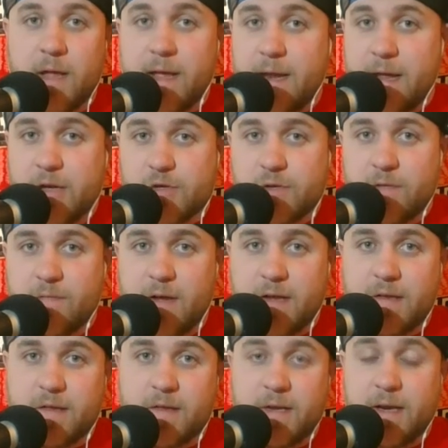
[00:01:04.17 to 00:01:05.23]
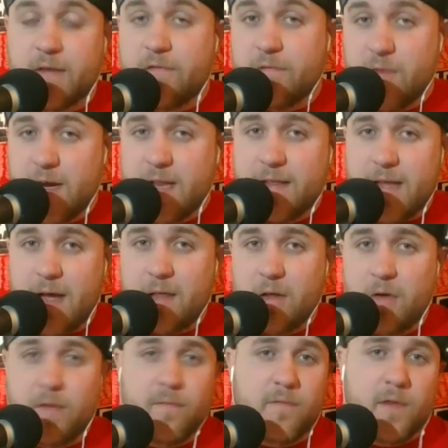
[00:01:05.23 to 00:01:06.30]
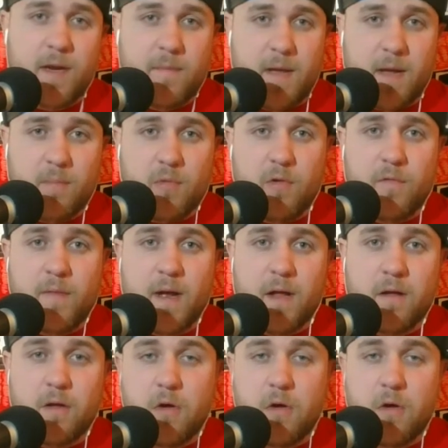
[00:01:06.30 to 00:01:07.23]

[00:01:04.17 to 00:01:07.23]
and Android devices, and it's free to download and free to make a profile.